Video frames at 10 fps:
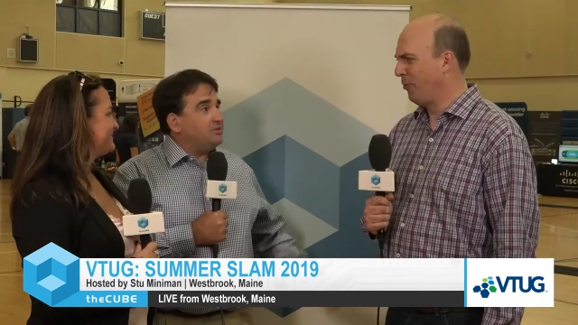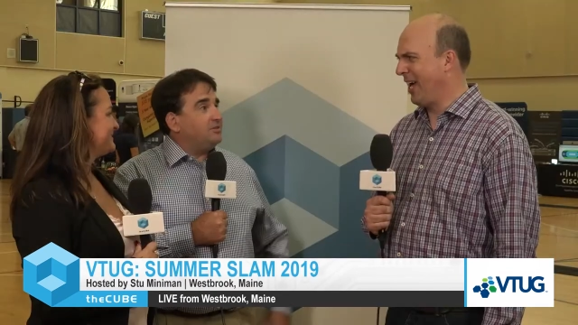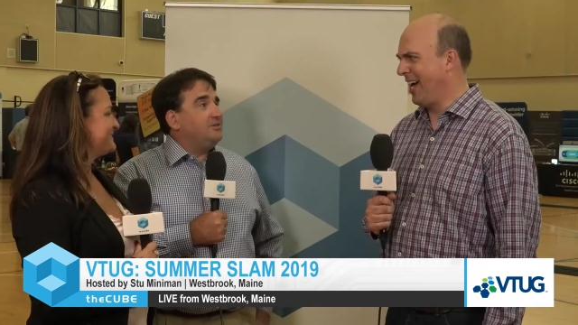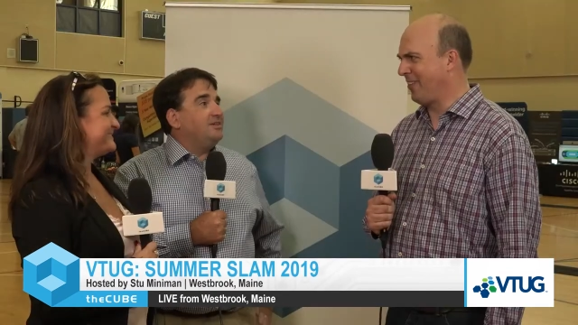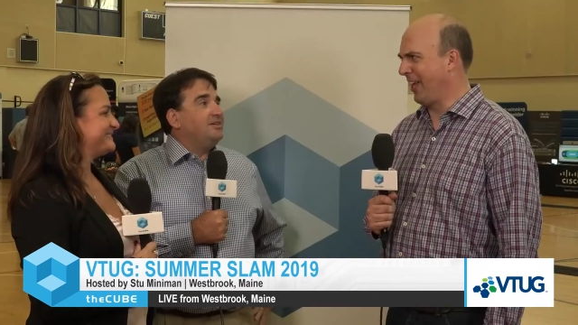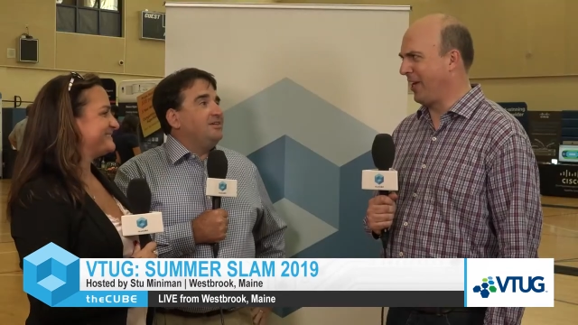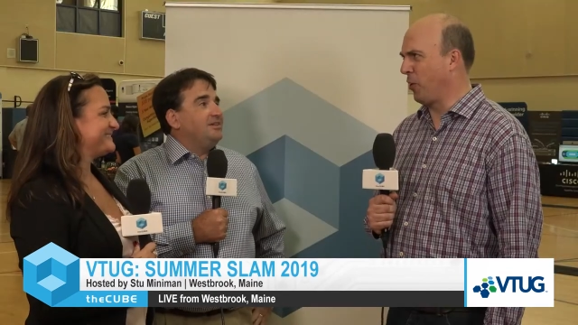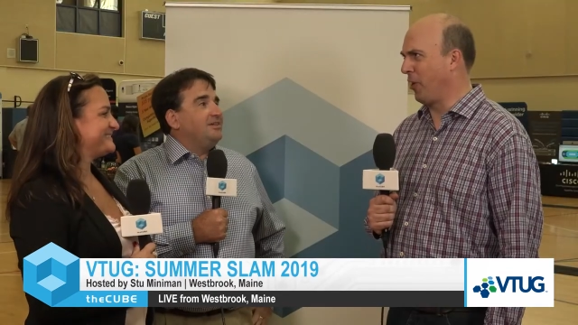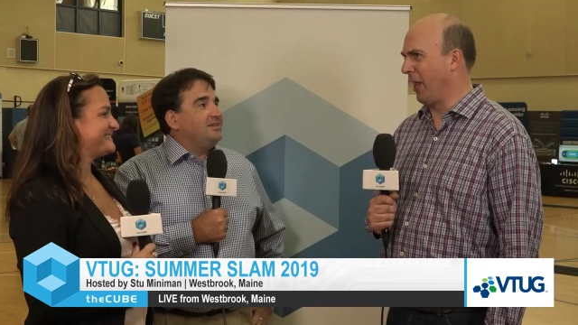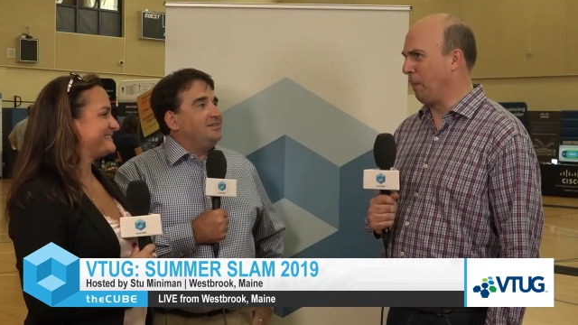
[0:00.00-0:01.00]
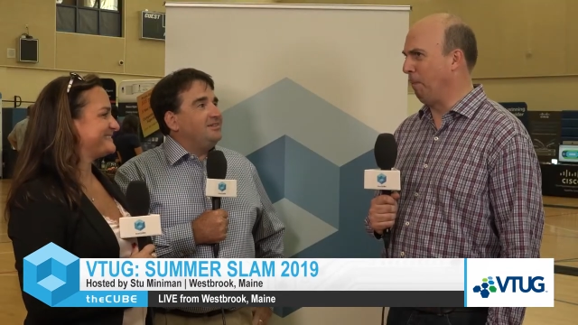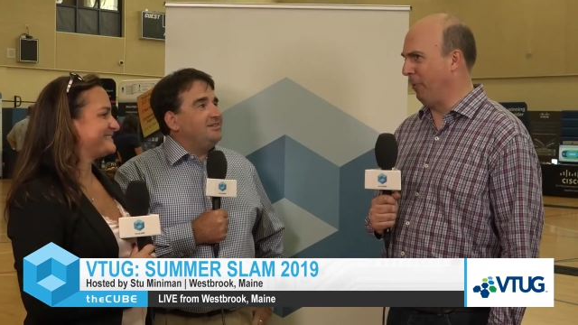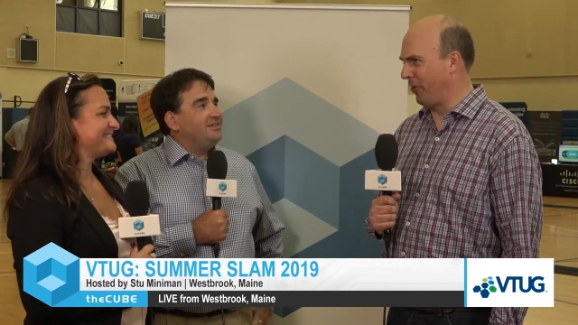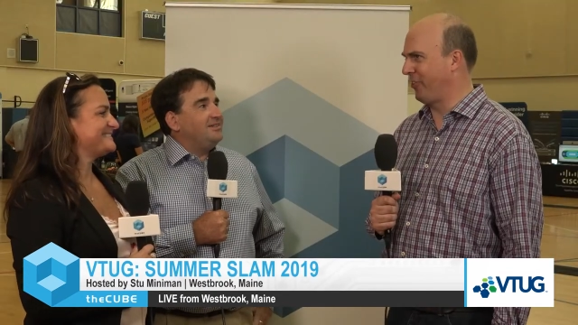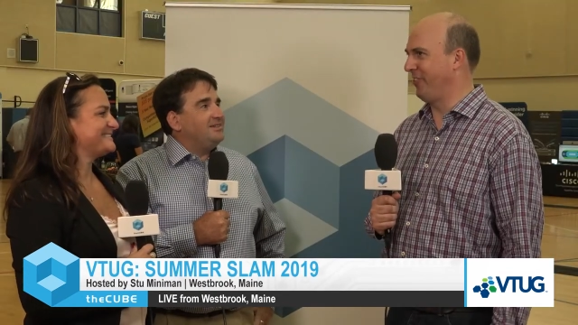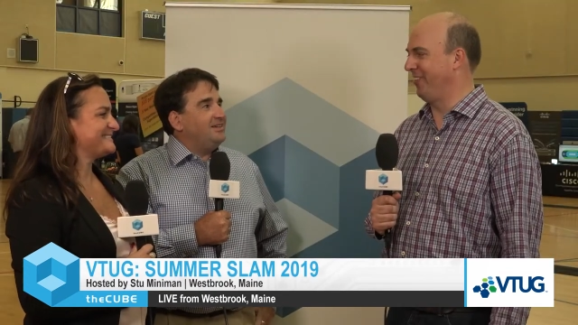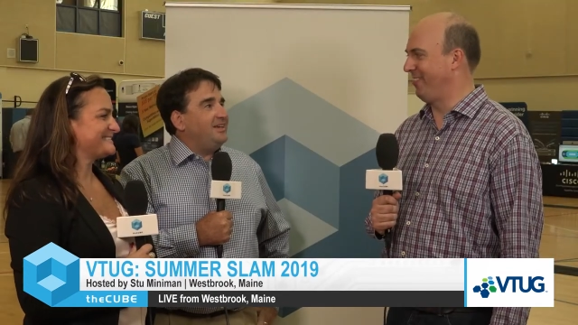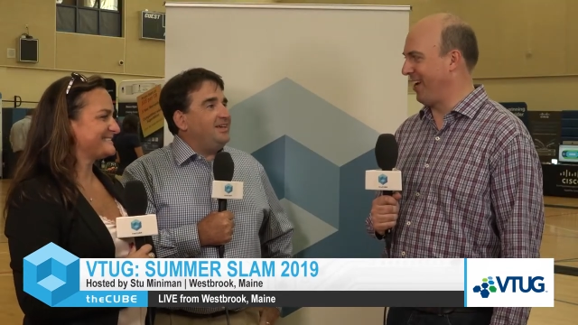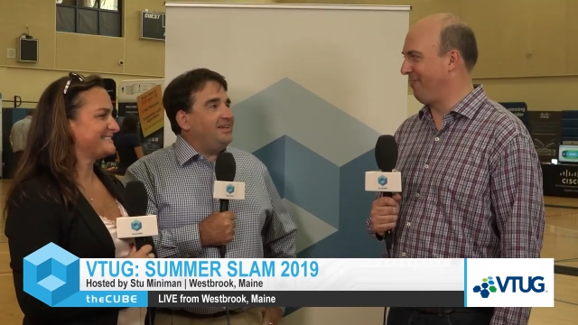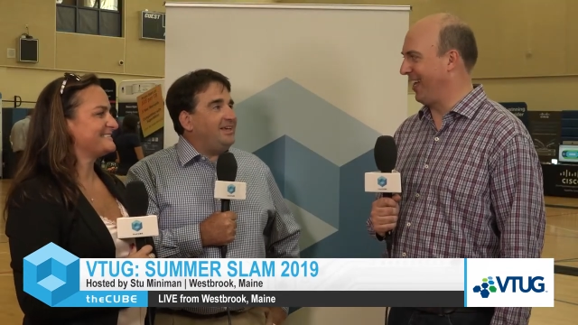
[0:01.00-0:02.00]
Speaker 1: We had to go to books and
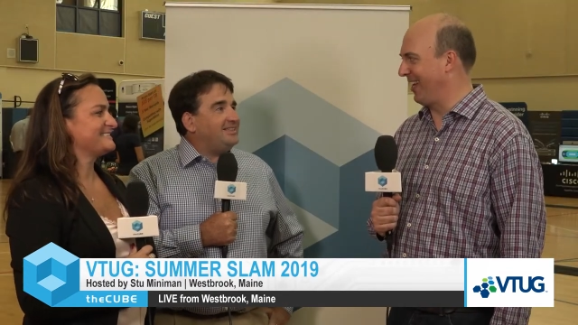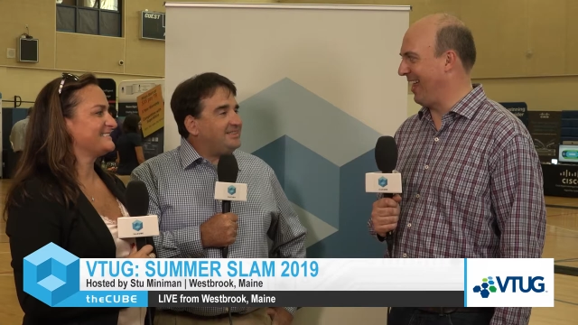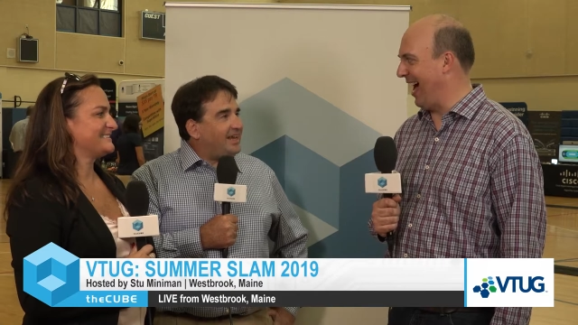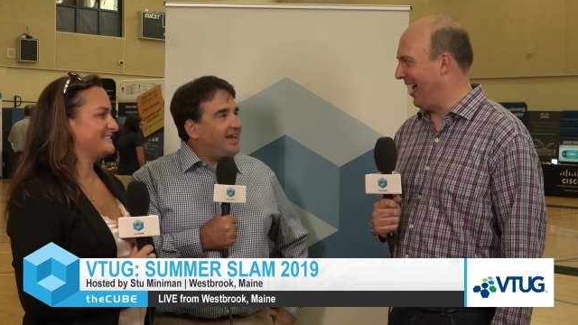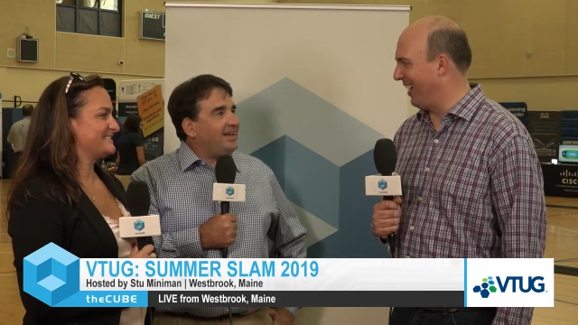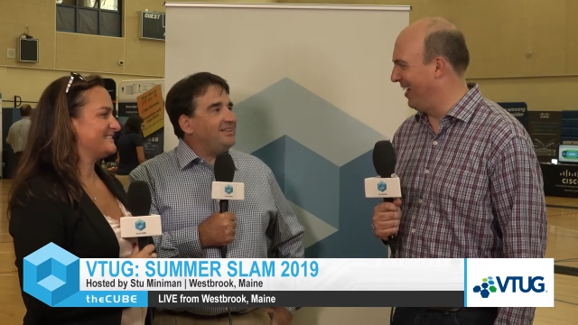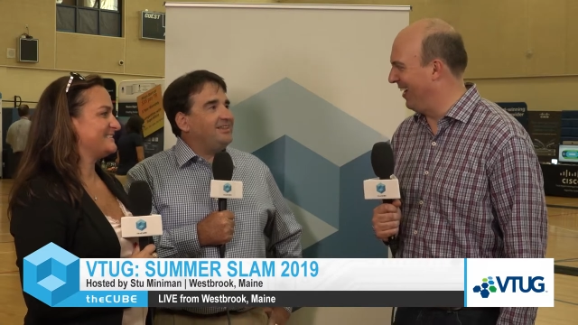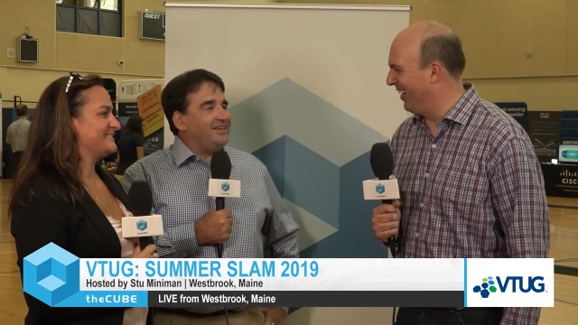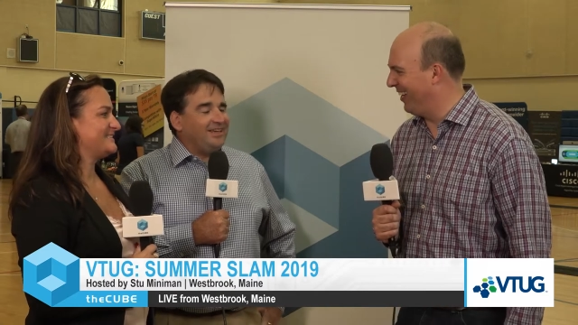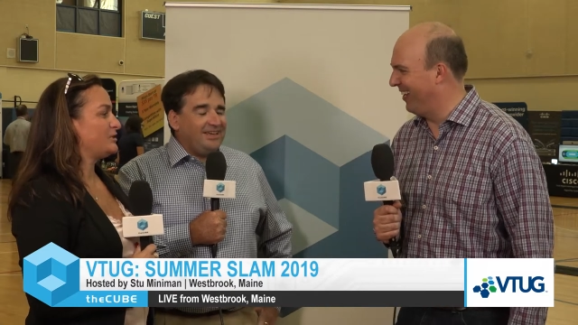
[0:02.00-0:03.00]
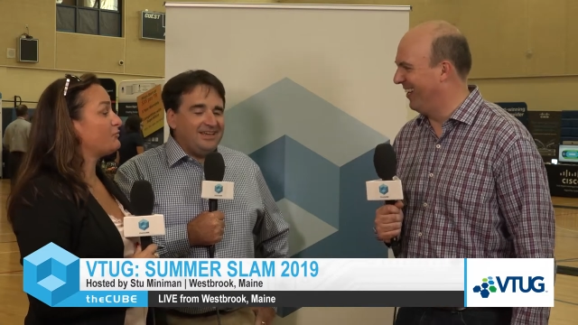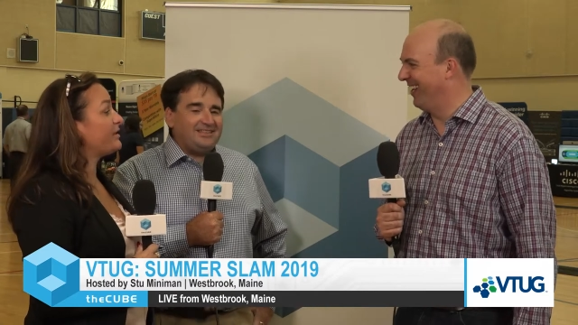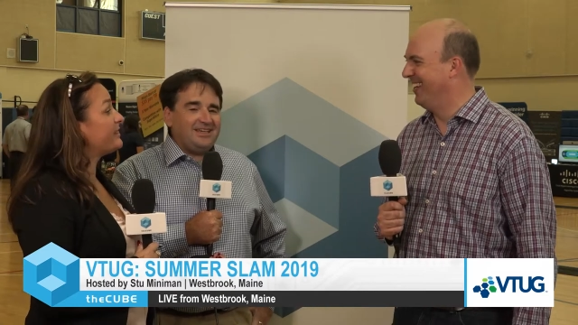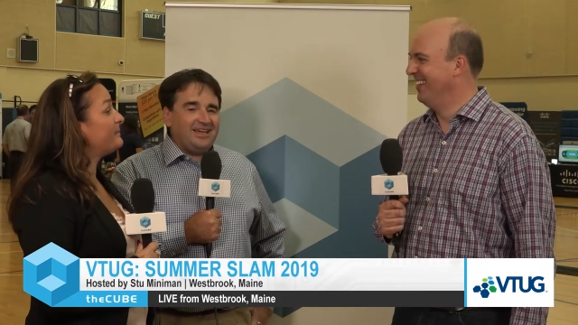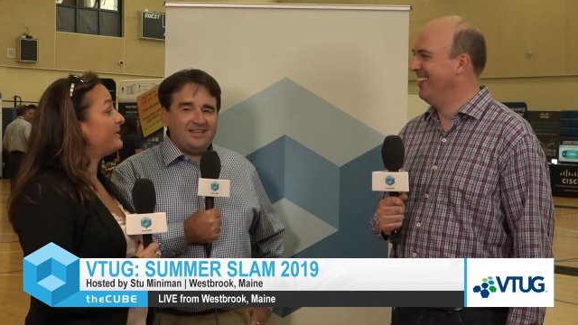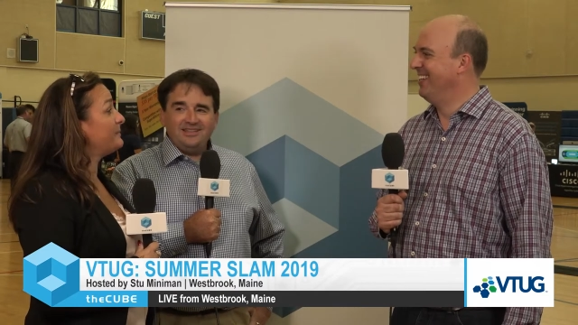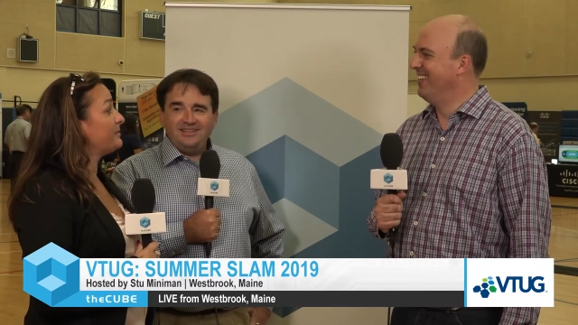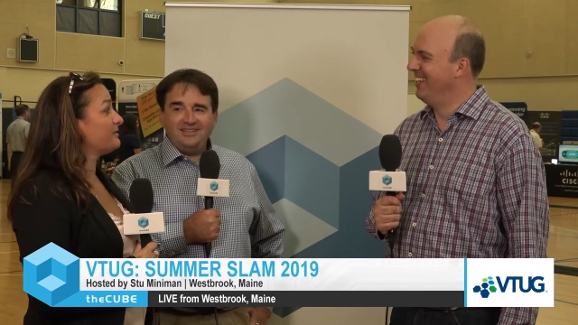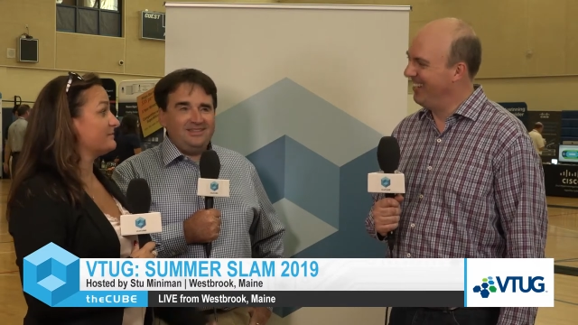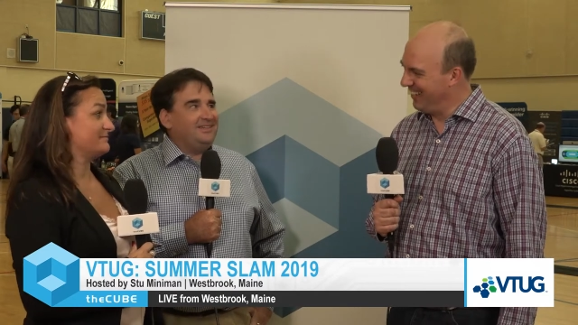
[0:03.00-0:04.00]
stuff like
Speaker 2: that. Exactly,
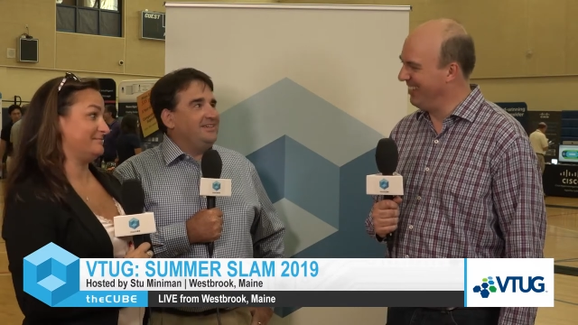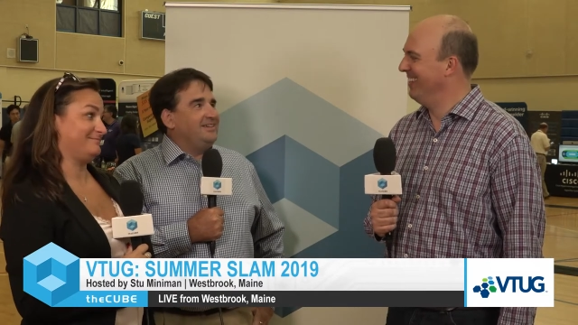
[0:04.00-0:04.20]
exactly.